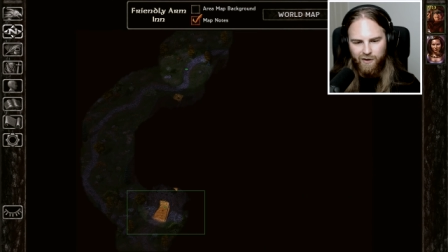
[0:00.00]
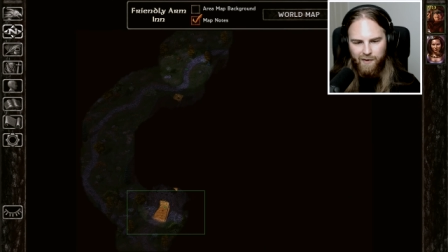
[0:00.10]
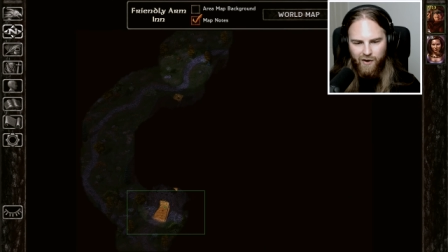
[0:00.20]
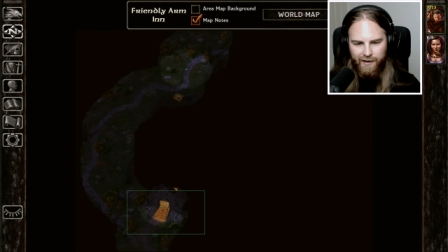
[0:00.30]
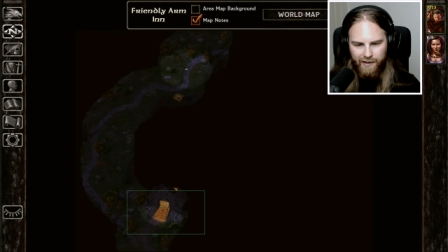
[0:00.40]
to
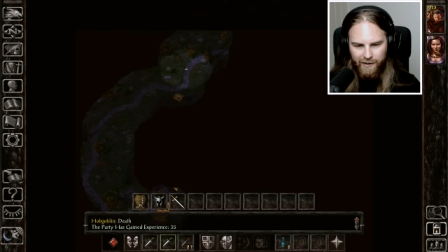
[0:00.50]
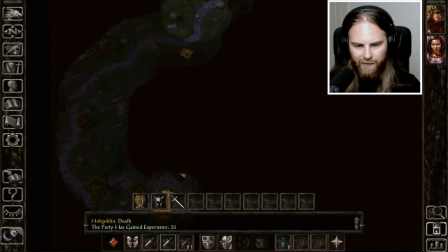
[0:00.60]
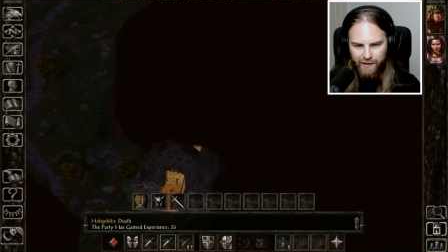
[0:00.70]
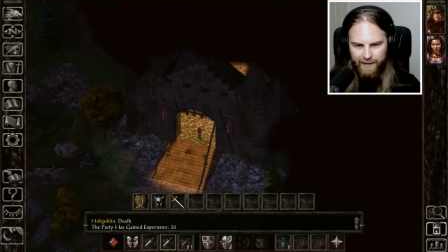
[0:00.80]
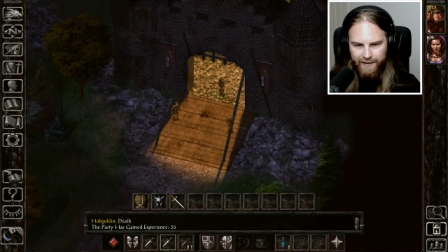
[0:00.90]
Imoen,
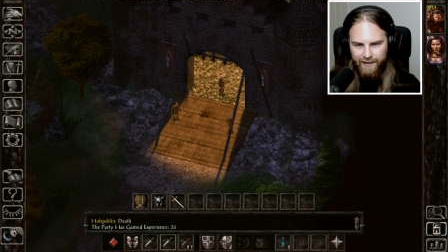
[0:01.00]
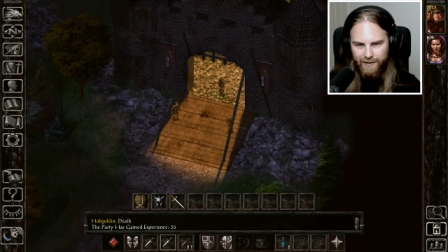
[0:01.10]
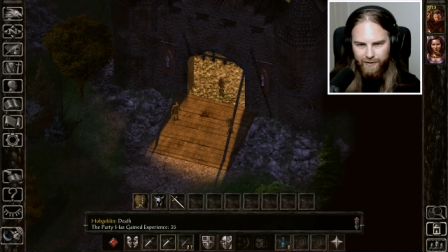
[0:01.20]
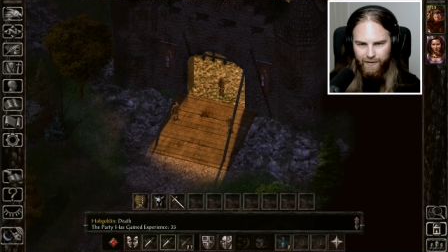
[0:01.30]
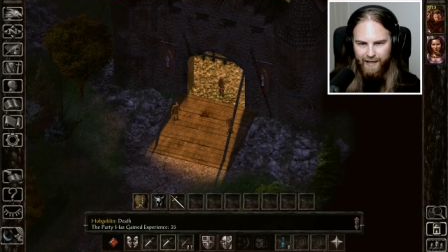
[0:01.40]
who is
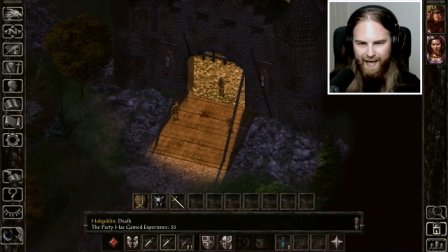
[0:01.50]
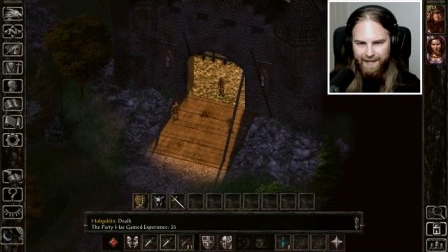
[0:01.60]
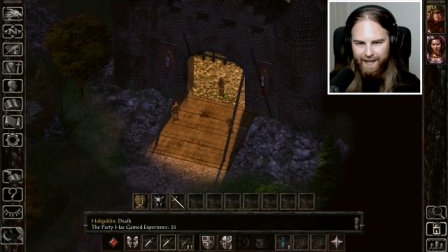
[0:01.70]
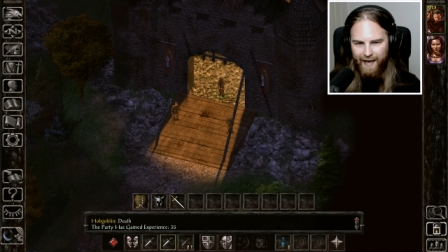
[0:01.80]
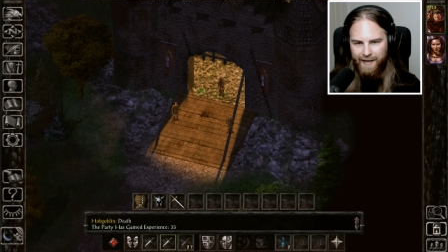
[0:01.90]
stood
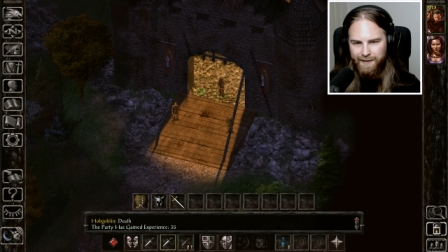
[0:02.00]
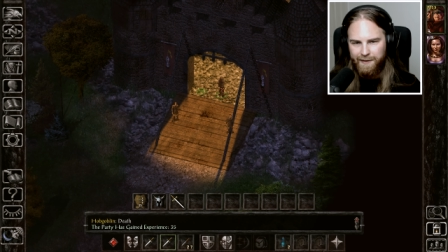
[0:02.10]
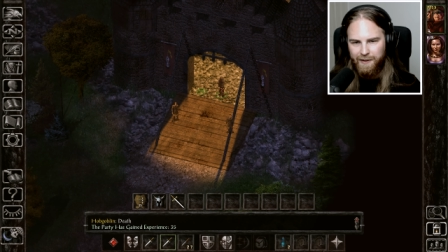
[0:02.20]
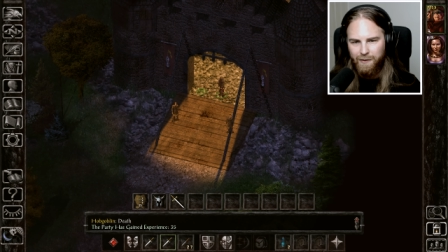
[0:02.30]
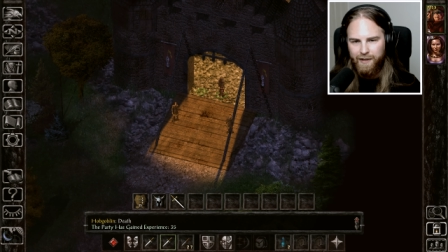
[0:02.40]
at the gates
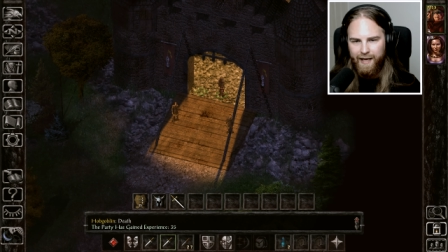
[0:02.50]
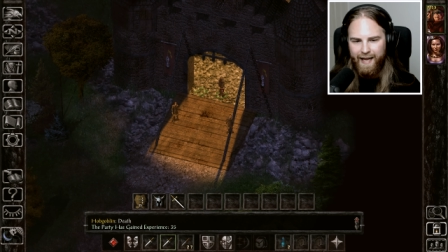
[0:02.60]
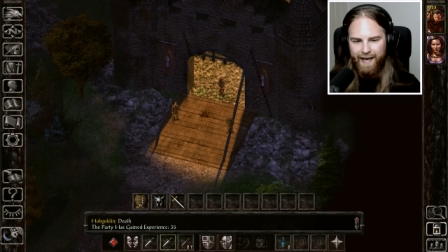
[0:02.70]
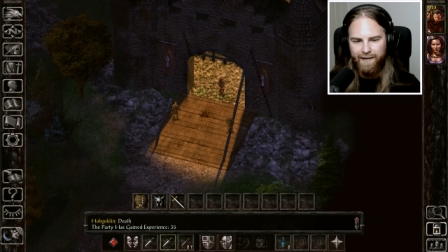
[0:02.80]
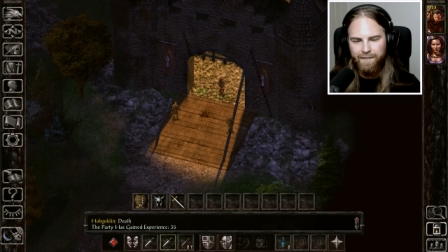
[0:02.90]
to the
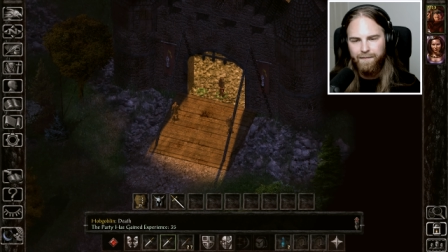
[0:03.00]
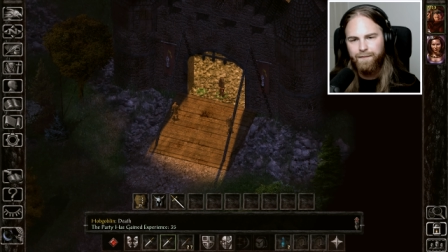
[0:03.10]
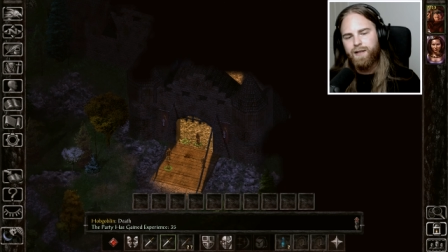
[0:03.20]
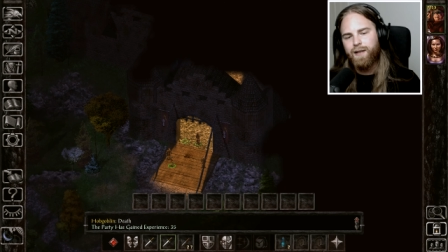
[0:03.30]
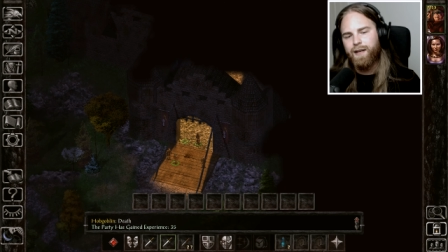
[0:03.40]
inn.
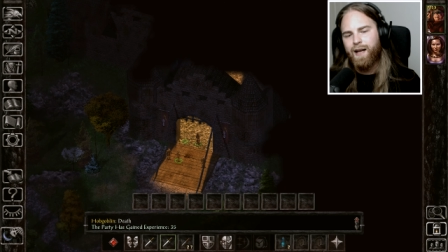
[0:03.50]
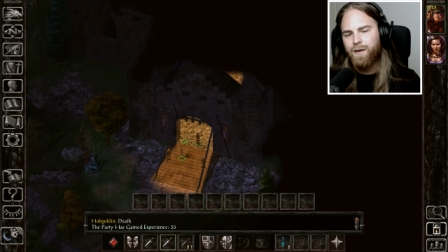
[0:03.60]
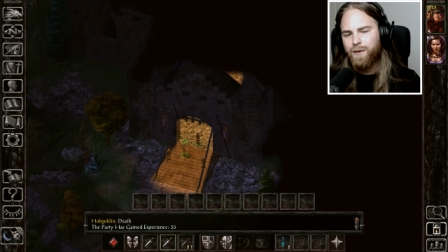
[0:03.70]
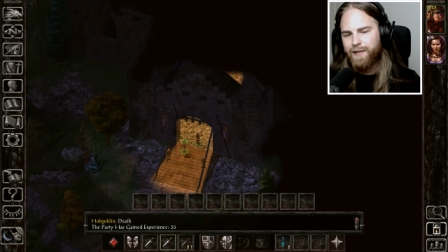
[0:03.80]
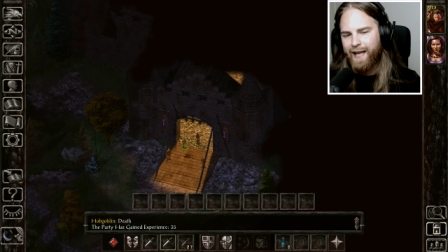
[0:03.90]
So yeah,
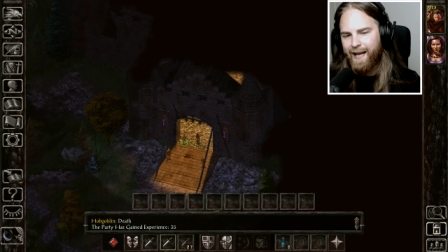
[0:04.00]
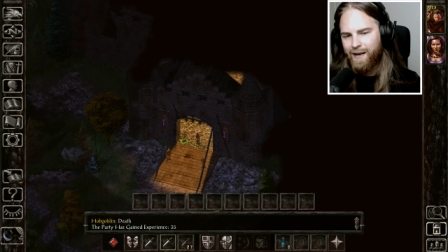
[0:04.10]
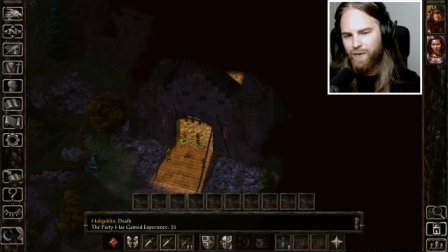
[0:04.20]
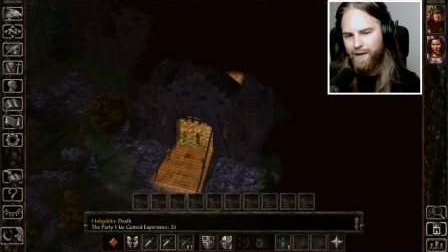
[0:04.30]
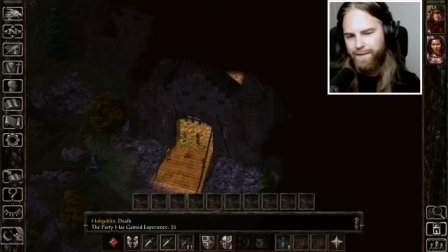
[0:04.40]
that was
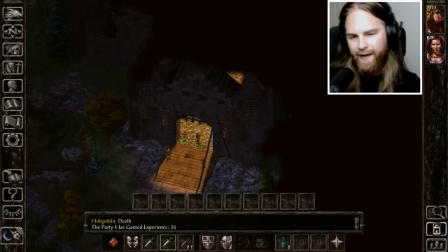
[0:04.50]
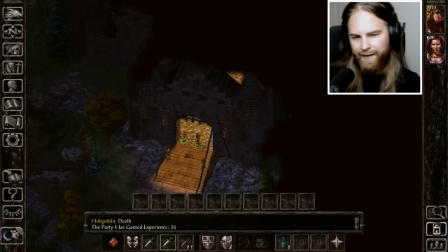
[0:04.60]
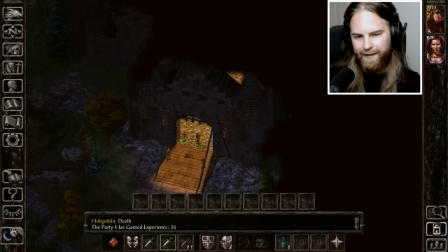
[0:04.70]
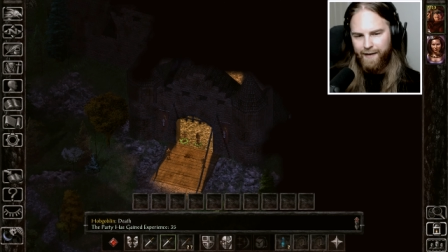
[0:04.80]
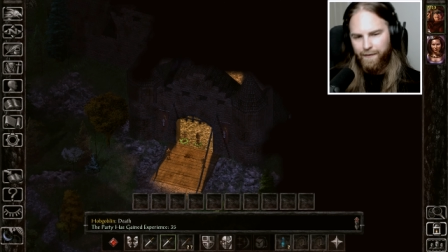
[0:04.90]
how
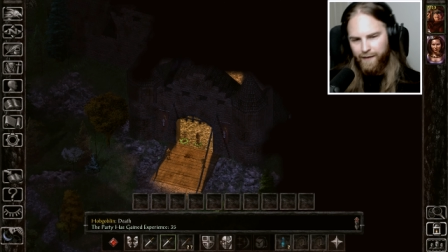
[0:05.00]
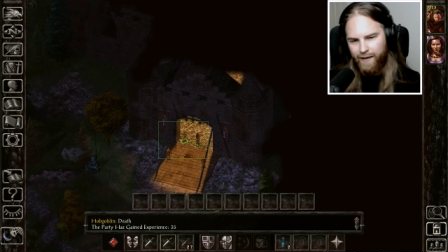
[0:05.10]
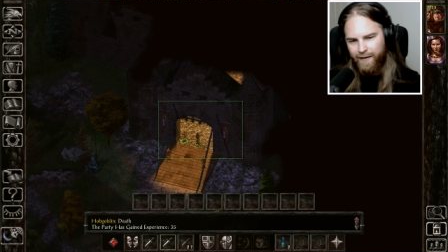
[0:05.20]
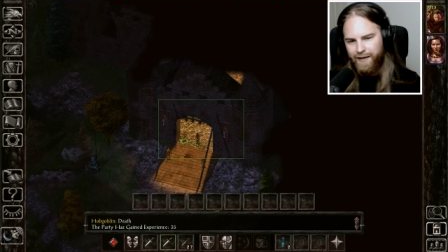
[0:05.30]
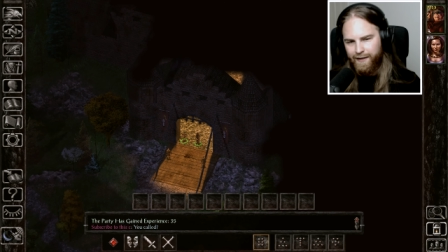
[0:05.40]
effective
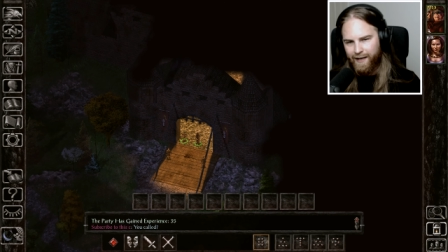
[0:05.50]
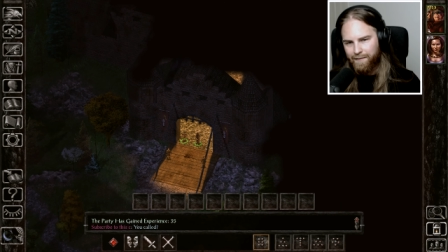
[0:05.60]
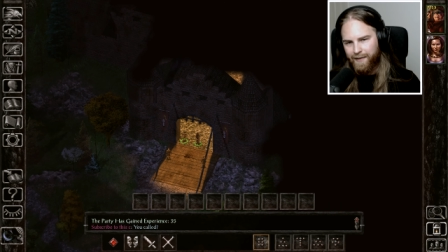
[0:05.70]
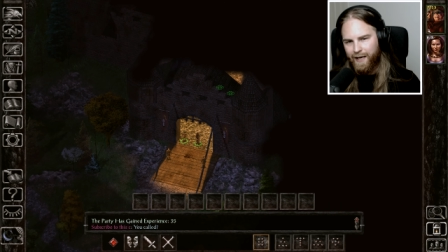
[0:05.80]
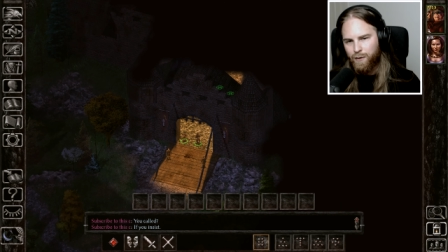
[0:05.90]
a ranger
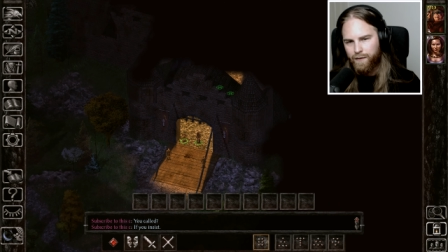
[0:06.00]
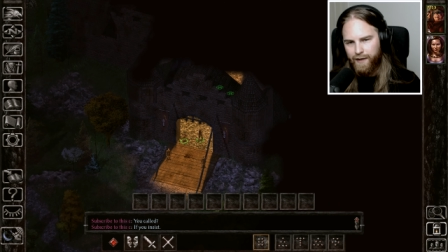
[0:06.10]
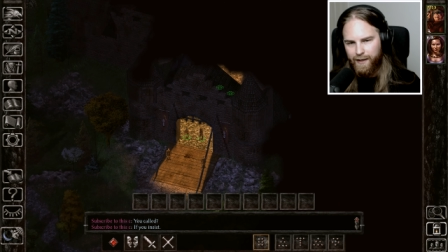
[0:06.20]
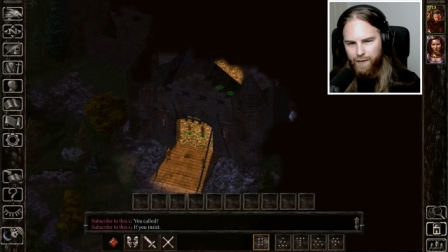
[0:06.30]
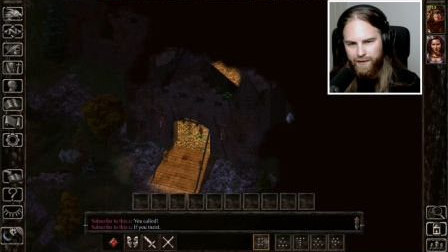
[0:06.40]
can be
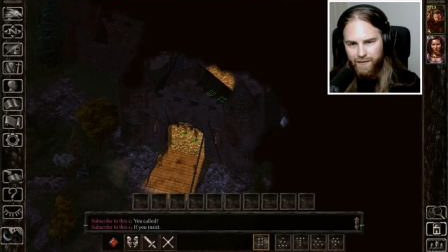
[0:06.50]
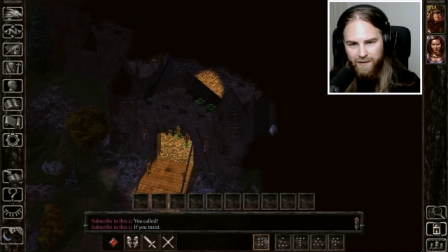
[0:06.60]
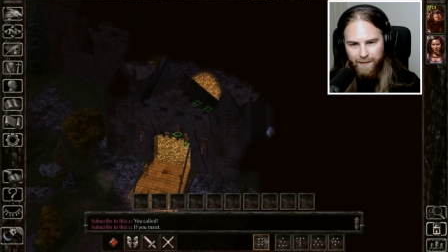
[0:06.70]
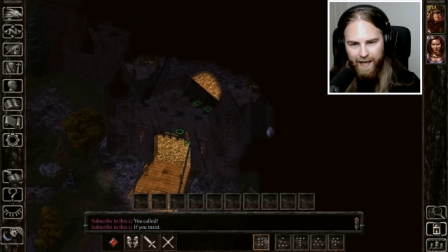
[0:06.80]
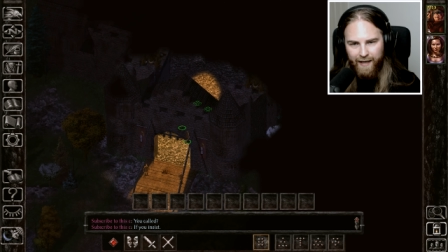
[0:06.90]
with some
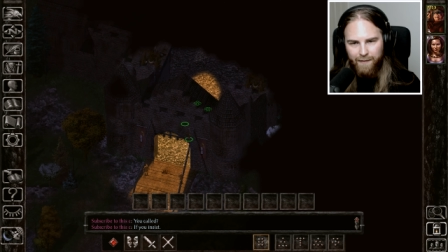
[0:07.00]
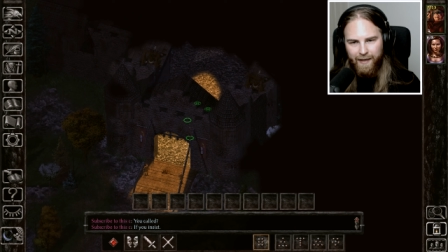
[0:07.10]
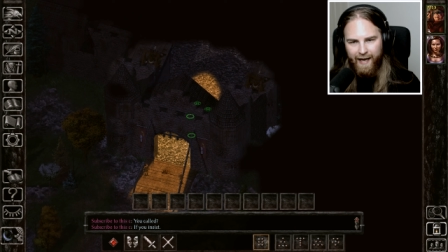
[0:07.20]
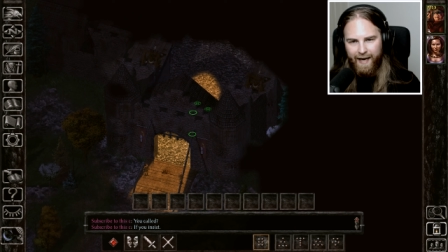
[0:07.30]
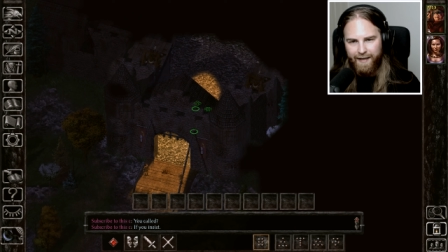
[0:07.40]
speed
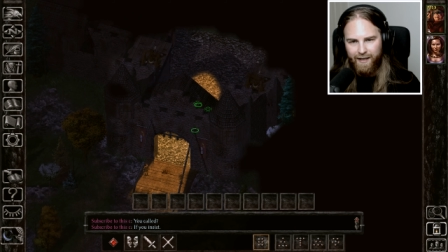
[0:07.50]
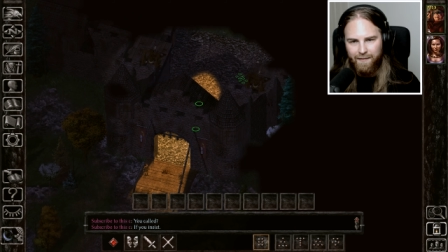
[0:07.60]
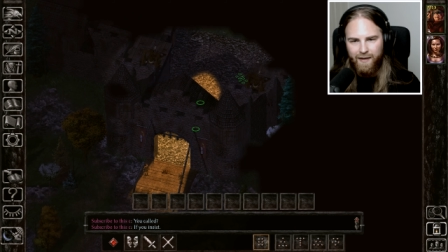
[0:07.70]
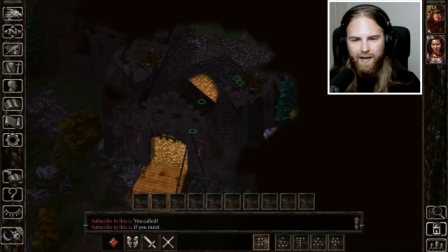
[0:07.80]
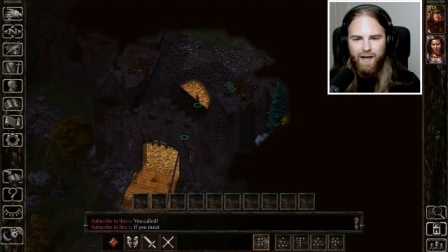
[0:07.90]
behind him.